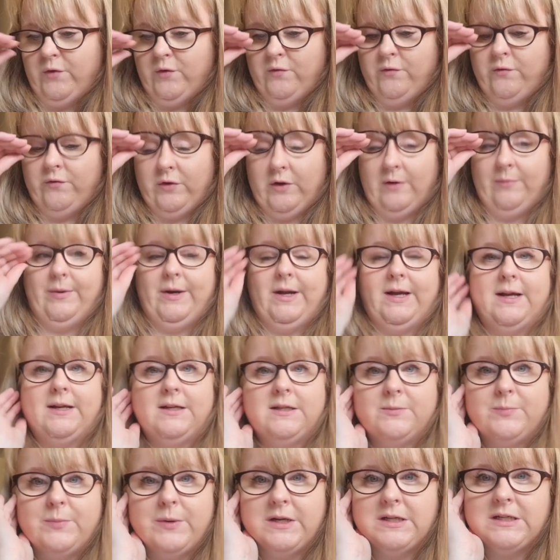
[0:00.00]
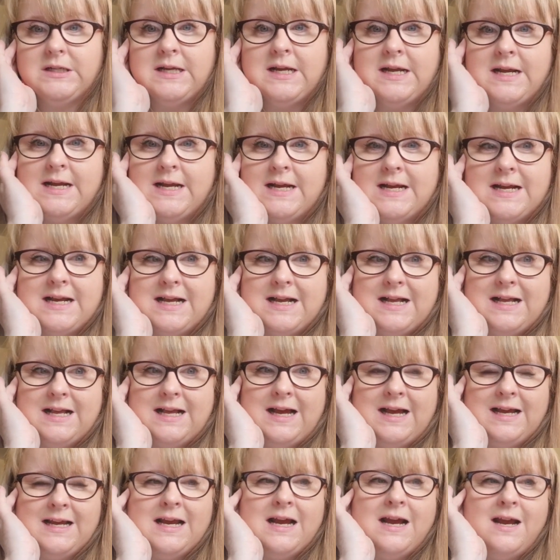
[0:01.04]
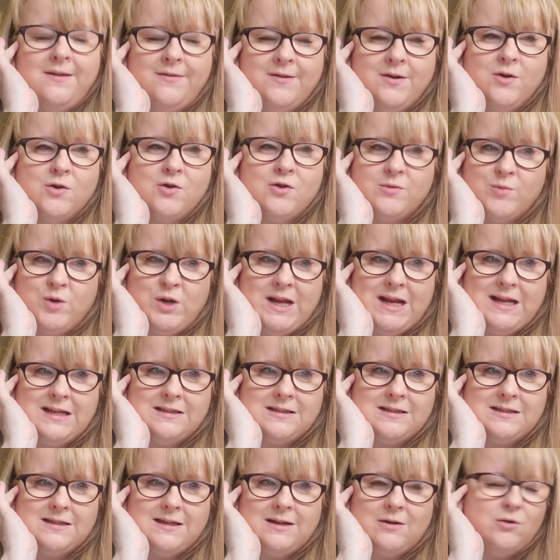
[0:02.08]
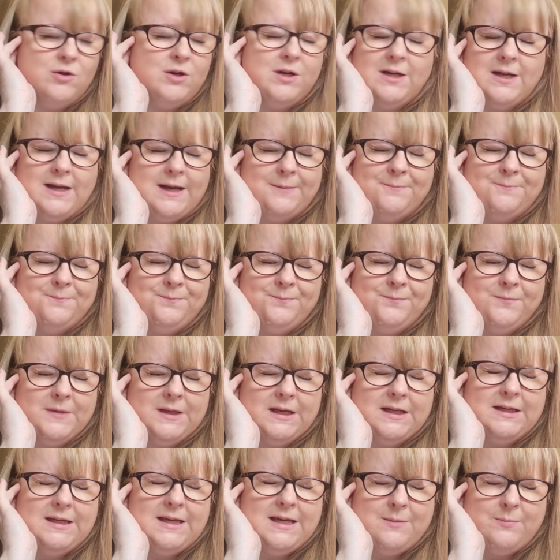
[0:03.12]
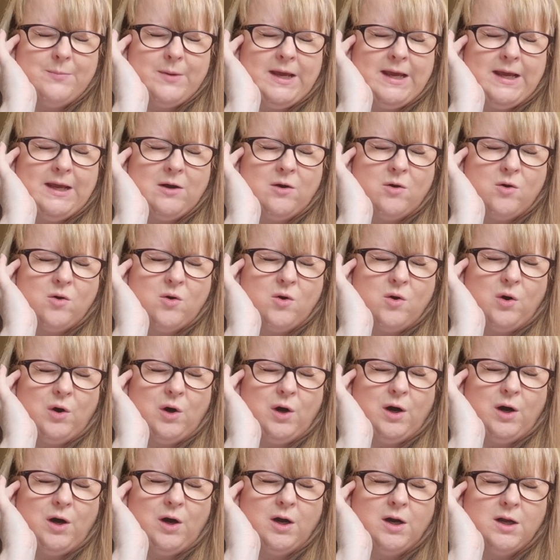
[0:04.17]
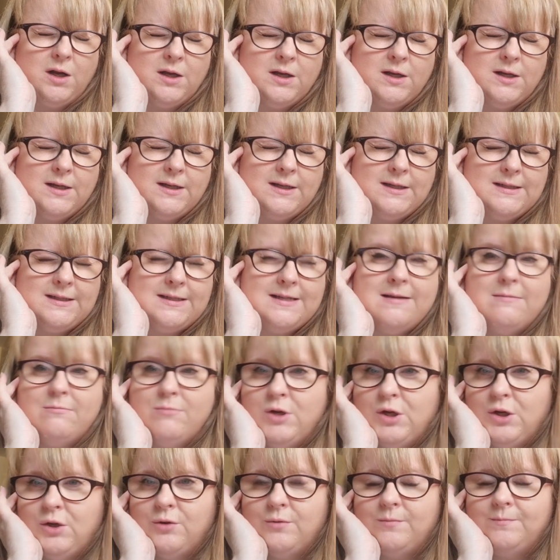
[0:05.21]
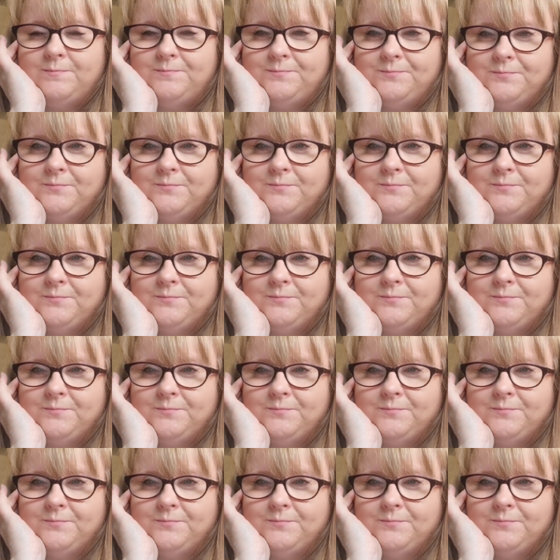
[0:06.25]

of a brand. But I either got them on Etsy, on eBay or Temu.